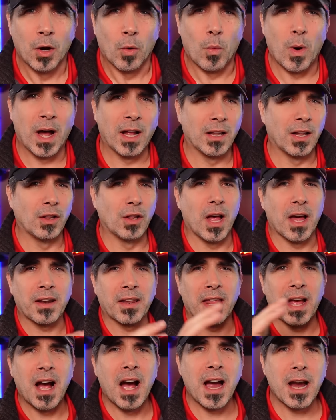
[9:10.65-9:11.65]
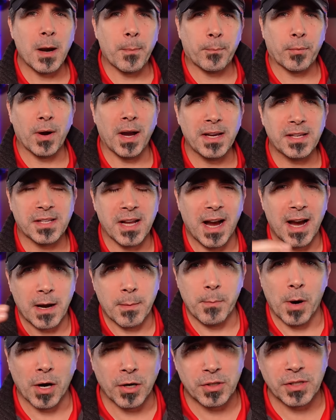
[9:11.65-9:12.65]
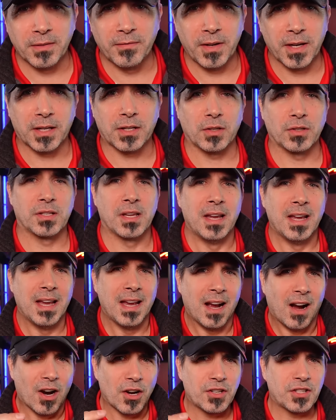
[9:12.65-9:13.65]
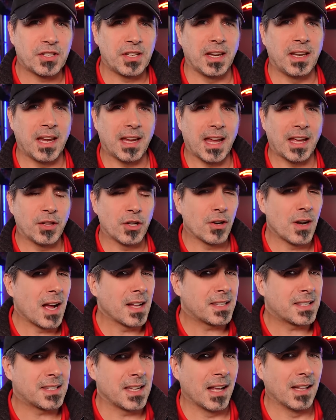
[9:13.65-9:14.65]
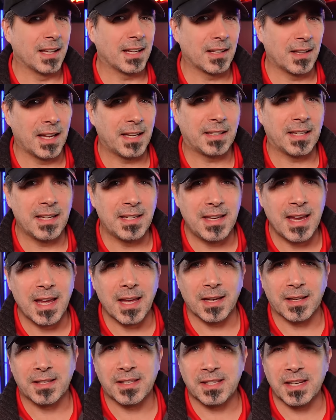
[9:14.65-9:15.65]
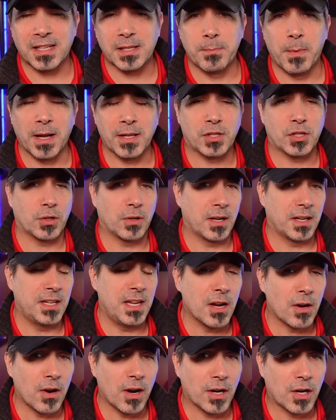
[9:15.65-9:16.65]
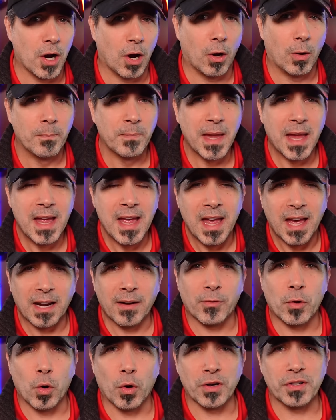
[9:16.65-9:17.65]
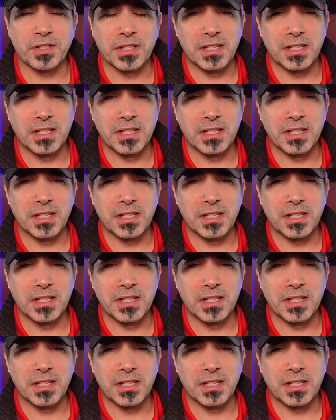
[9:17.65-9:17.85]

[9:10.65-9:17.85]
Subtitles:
while a lot of the higher priced, higher margin vehicles are sitting, and they're not selling like they did 6 months or a year ago. And of course,